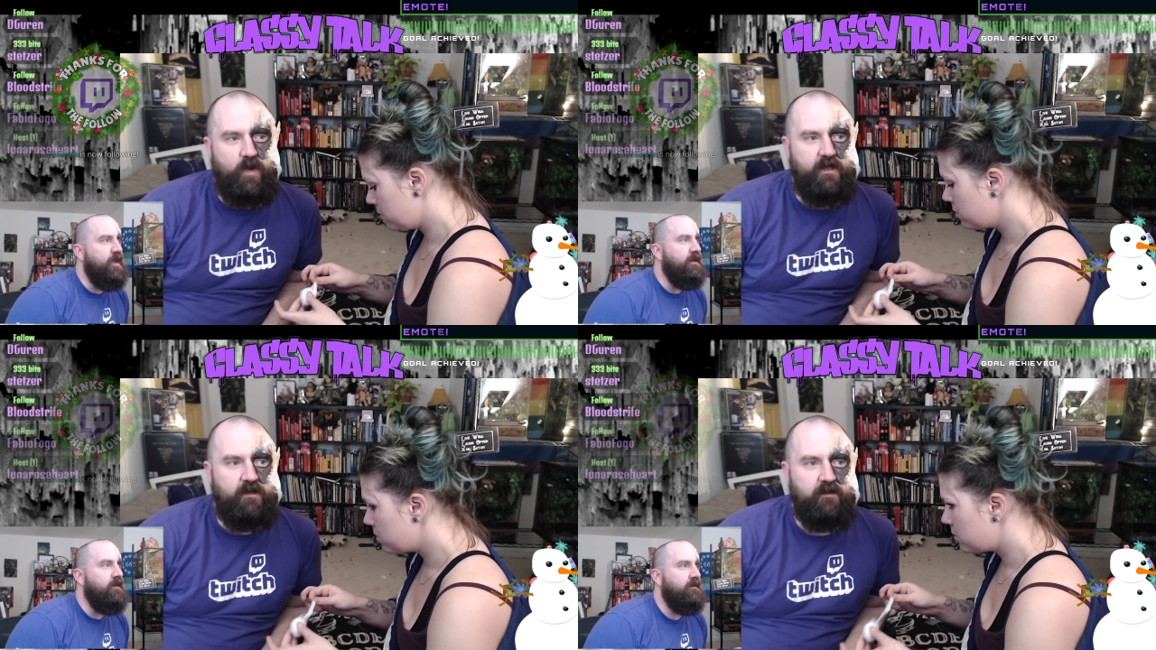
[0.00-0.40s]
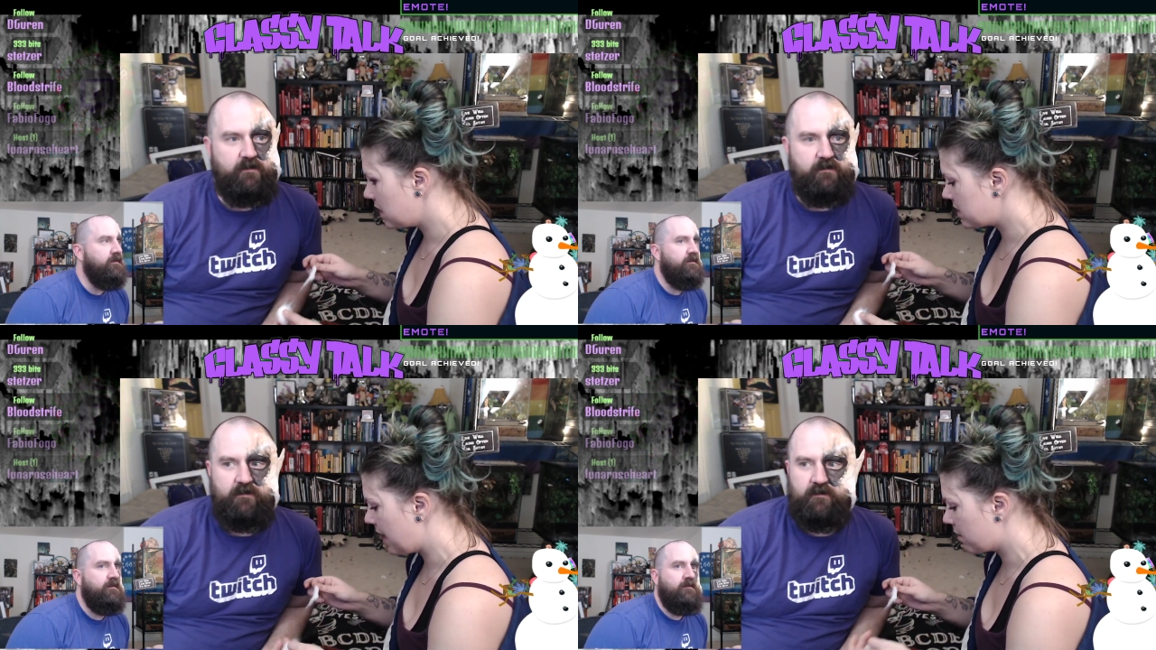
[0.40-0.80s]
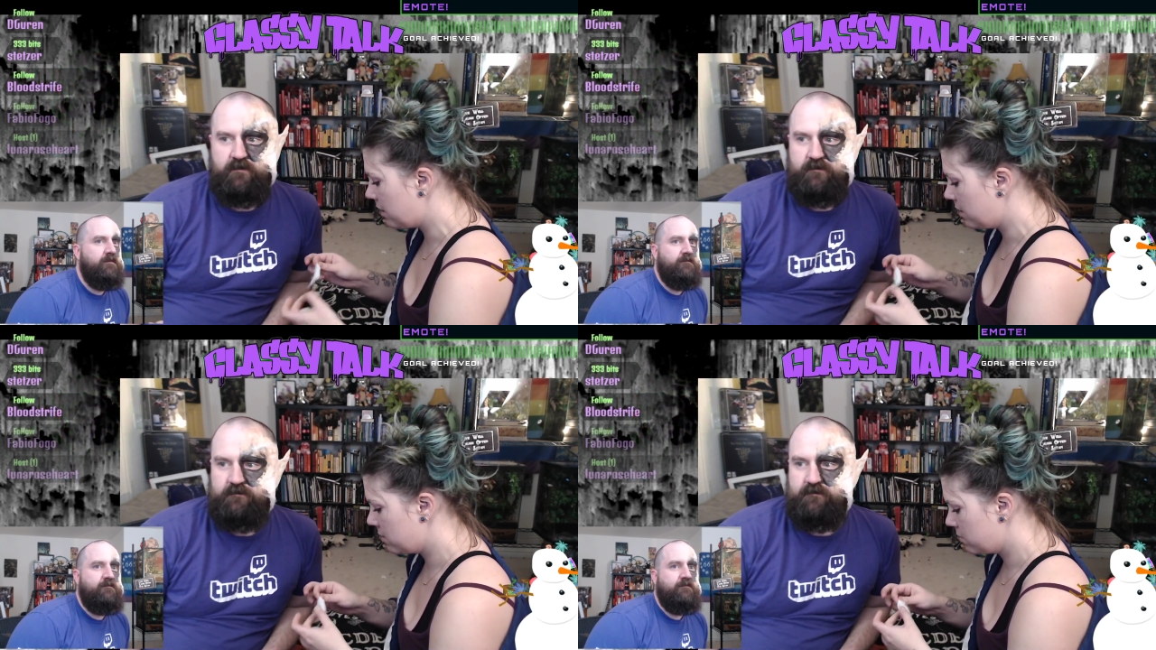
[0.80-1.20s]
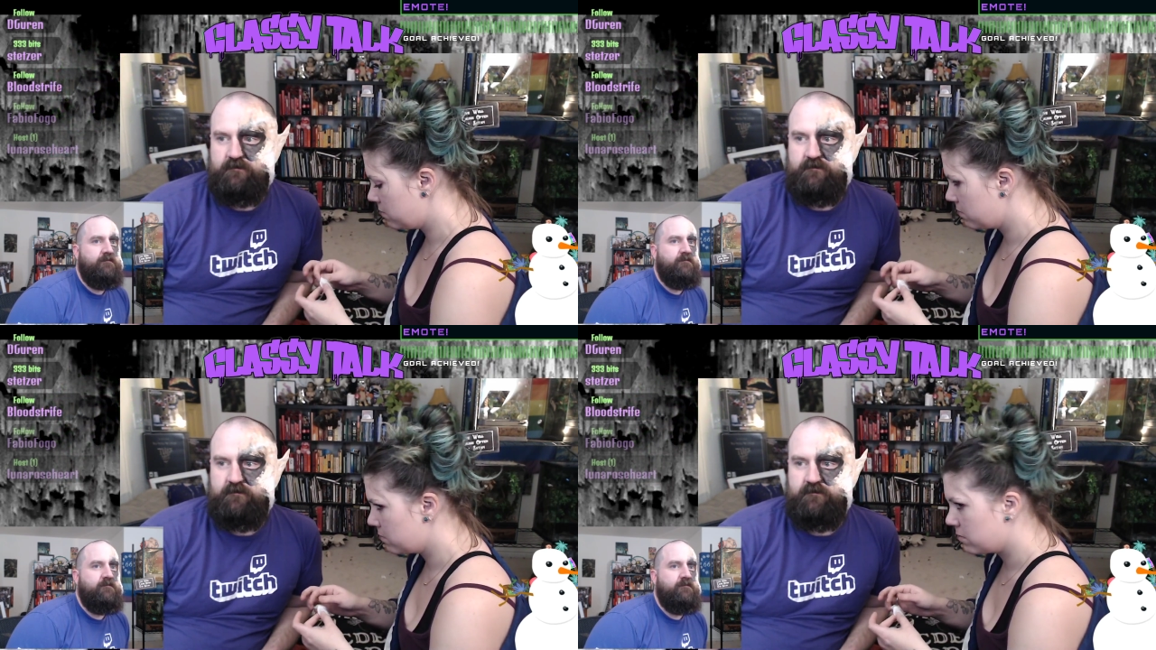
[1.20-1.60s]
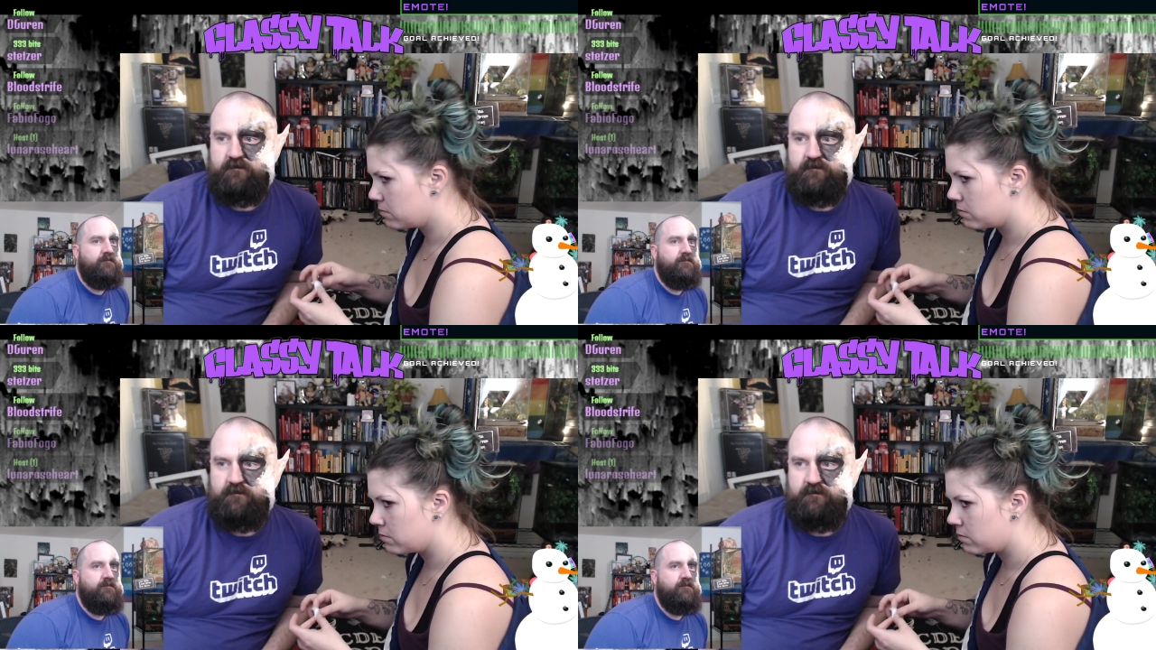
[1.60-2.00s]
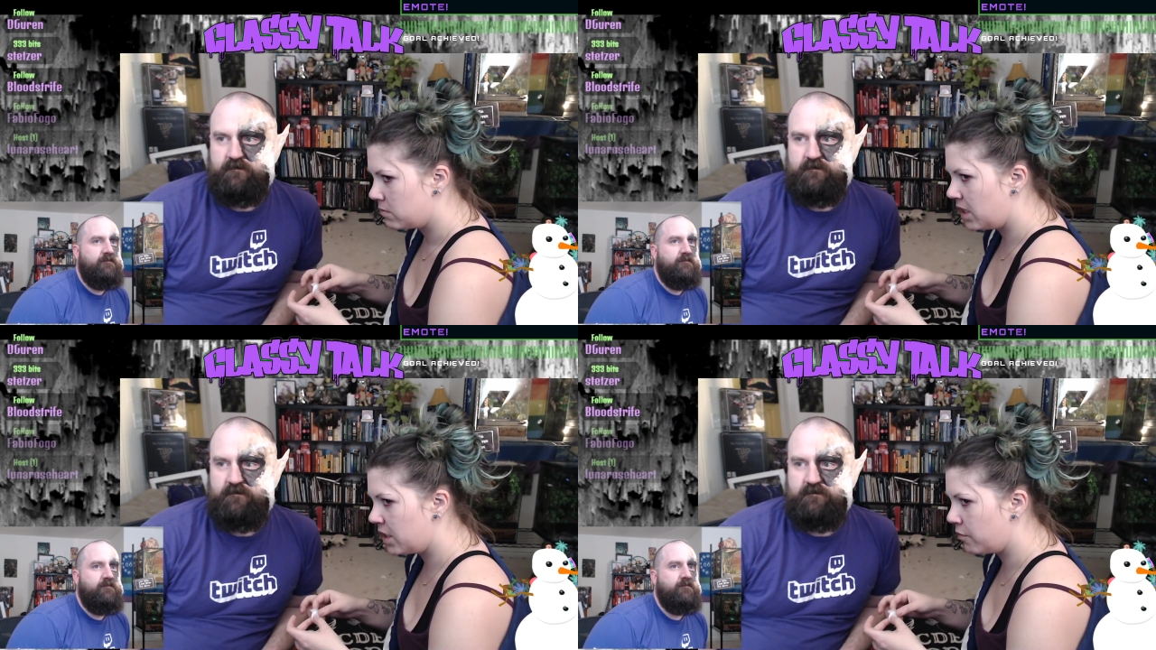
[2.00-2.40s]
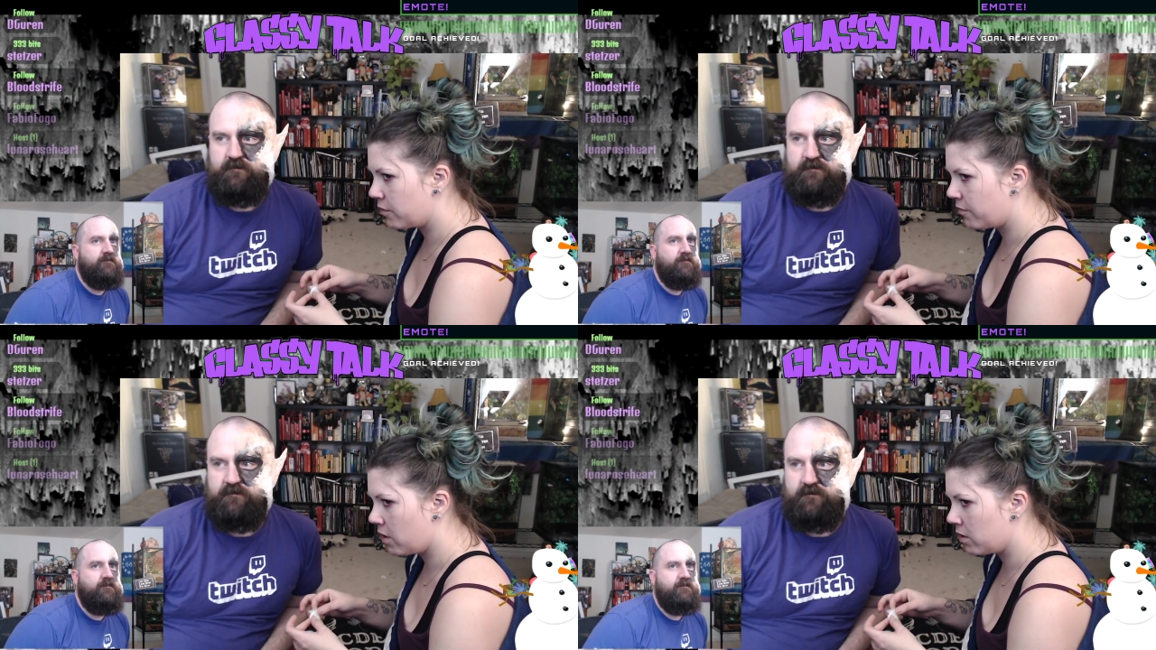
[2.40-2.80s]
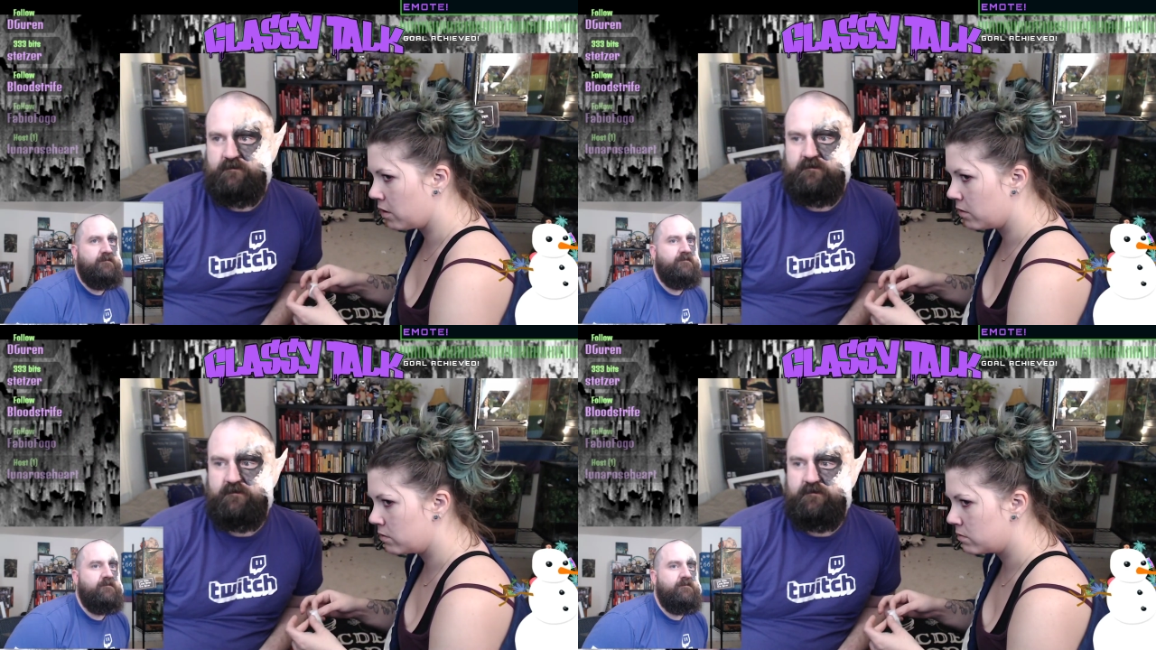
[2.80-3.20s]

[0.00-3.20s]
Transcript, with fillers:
Speaker 1: will. Exactly. Thank you for the follow.